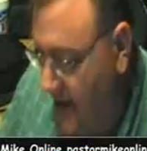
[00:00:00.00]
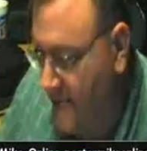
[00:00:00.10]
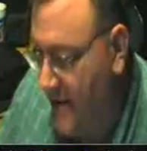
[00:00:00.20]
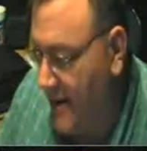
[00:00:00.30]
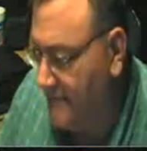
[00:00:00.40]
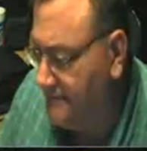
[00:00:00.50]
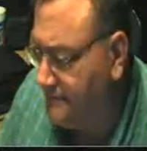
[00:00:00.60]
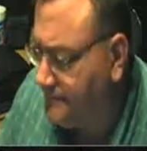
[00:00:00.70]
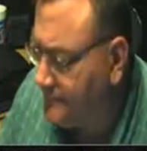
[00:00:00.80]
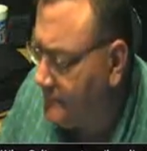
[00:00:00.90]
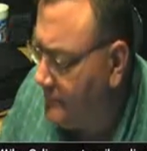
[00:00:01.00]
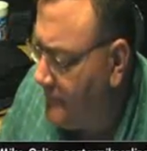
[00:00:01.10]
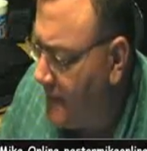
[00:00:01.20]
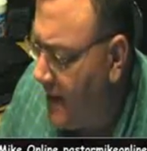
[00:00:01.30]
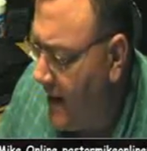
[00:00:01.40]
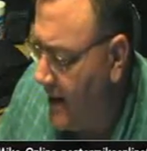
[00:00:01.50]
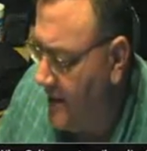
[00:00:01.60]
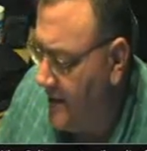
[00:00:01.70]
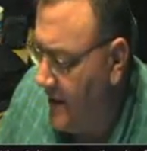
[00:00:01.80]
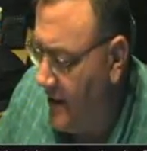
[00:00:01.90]
came in.
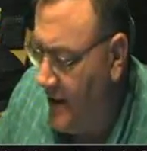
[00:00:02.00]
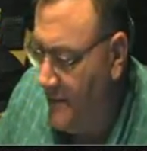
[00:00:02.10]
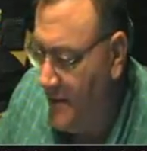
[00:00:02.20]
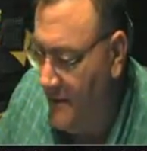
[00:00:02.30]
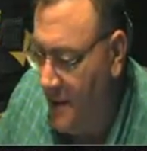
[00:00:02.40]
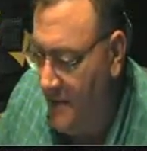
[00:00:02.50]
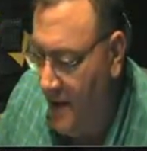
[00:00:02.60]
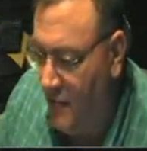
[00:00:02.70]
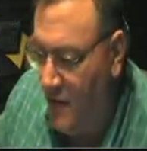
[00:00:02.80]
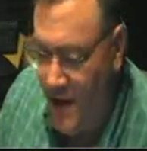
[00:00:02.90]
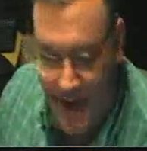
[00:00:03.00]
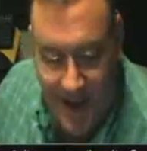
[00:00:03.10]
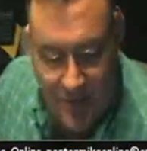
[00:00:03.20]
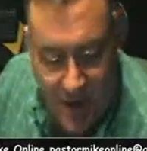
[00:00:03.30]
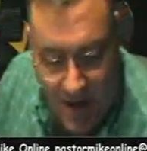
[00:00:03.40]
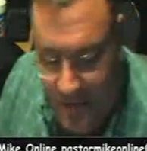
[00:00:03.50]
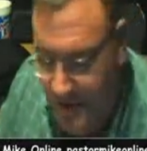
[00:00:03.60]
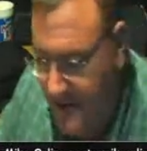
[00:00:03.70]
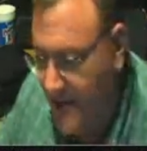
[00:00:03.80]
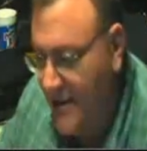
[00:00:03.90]
And um, b- by the way, in, I
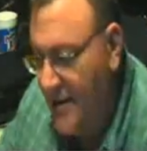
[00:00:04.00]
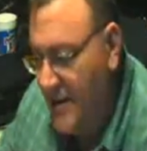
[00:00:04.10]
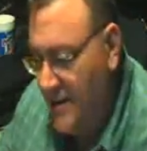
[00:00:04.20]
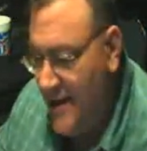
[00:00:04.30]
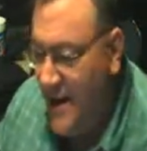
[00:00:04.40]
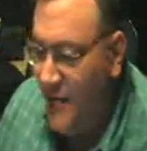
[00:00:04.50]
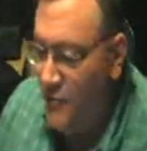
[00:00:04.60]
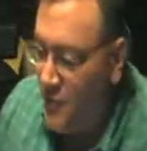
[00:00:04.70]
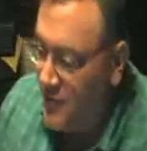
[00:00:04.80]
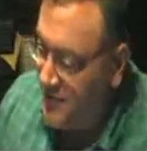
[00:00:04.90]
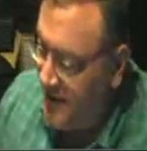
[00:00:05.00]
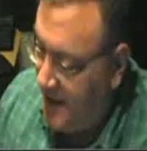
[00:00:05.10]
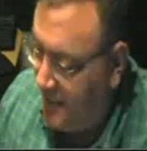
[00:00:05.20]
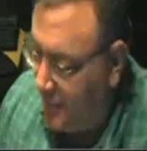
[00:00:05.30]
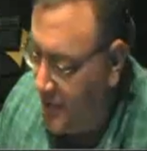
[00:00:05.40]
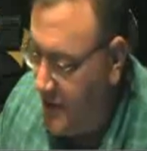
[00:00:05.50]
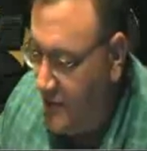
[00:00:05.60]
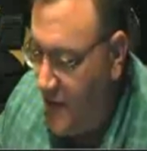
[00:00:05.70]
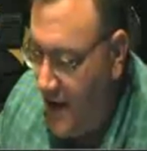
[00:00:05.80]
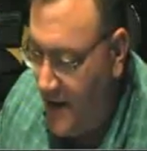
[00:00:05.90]
want to lay down the rules again for you
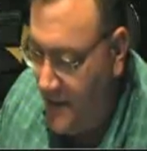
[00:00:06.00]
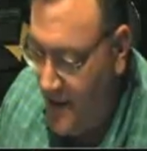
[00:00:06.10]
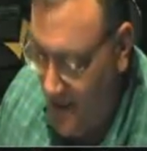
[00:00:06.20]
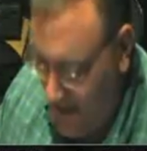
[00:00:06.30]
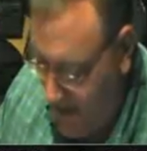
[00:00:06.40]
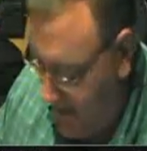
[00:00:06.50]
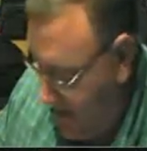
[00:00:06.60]
in writing me